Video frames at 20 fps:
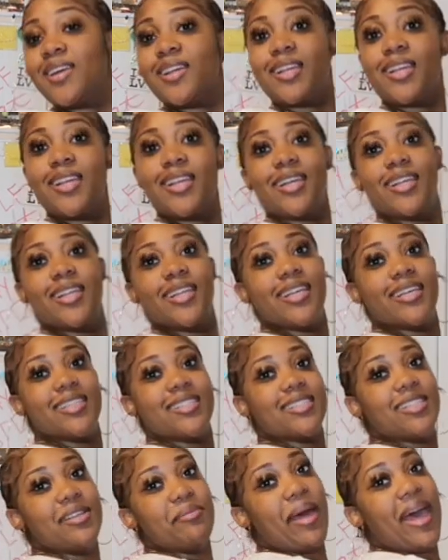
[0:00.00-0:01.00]
Clearly,
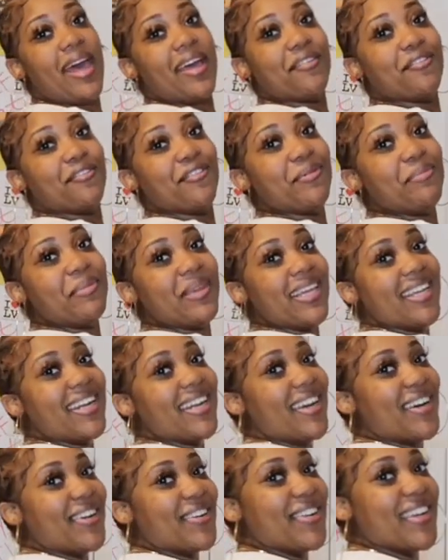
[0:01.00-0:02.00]
it's the back for me,
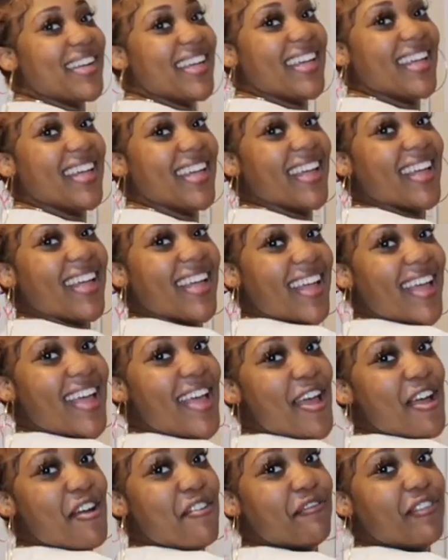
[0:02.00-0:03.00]
though.
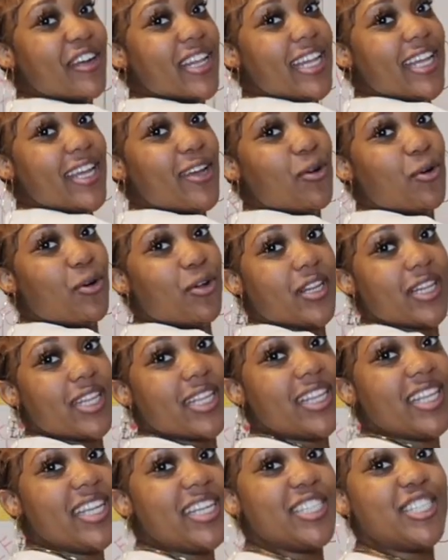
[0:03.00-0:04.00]
Really, all
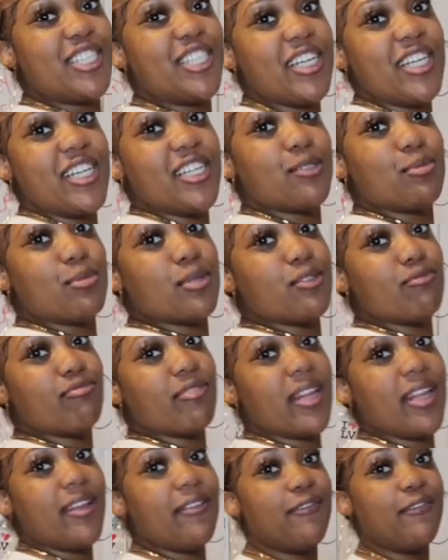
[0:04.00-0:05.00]
of these jeans was
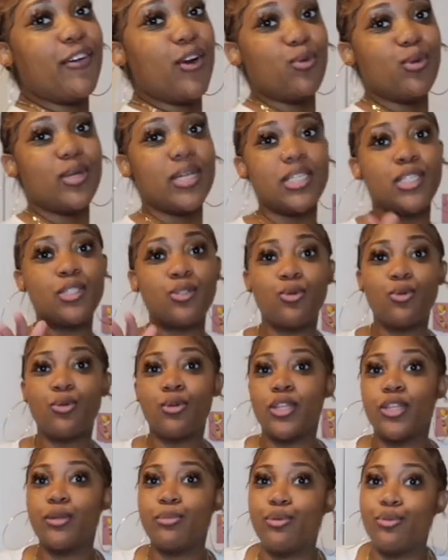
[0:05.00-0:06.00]
really focused
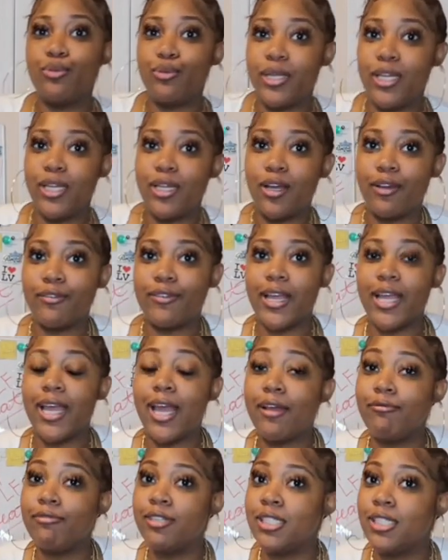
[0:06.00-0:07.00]
on the booty, all right?
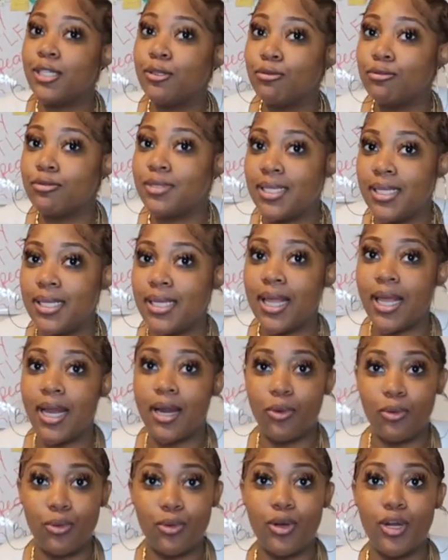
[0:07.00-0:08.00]
Every single jean
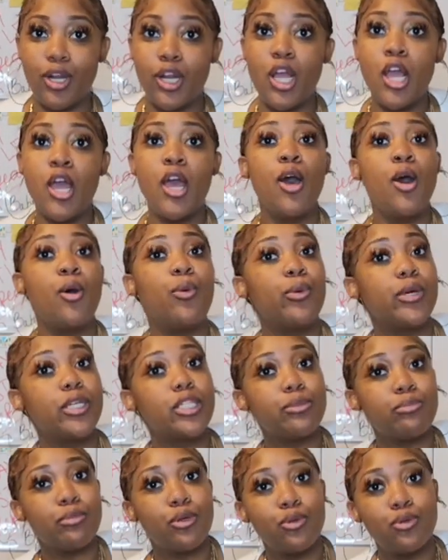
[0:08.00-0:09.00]
that I ordered
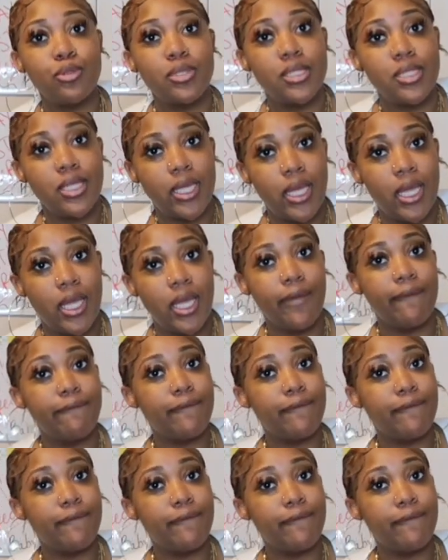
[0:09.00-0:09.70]
was mostly